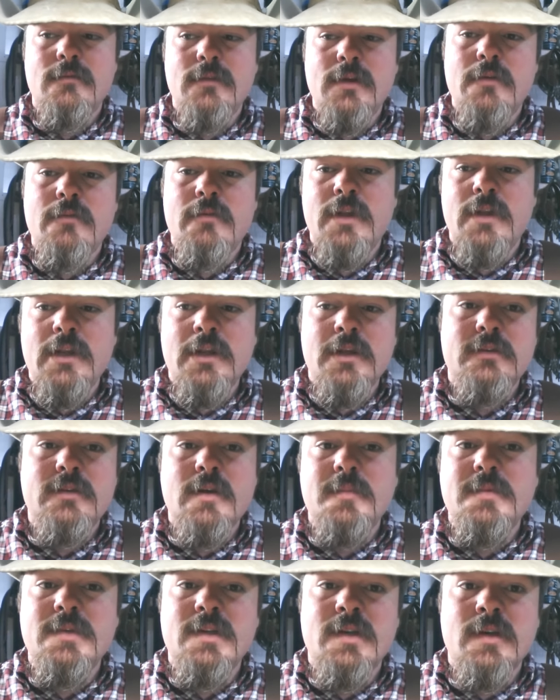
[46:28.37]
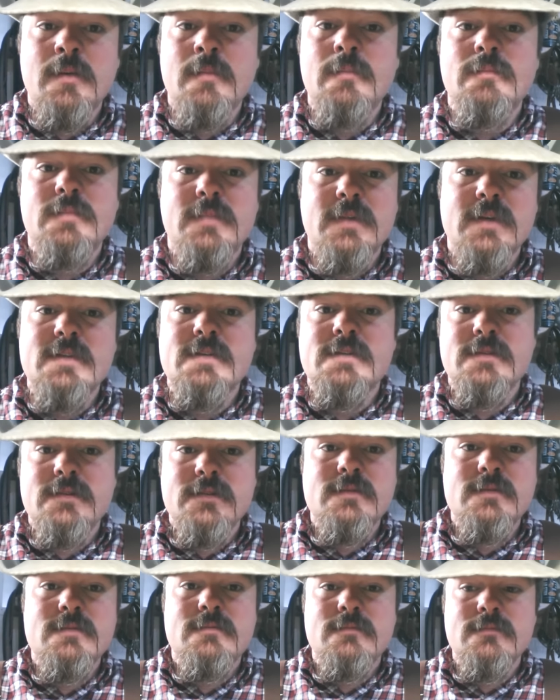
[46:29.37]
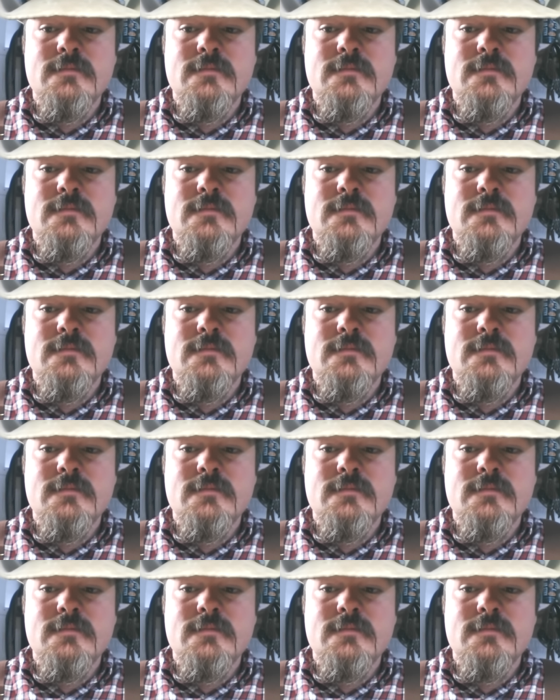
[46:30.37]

looked up to him because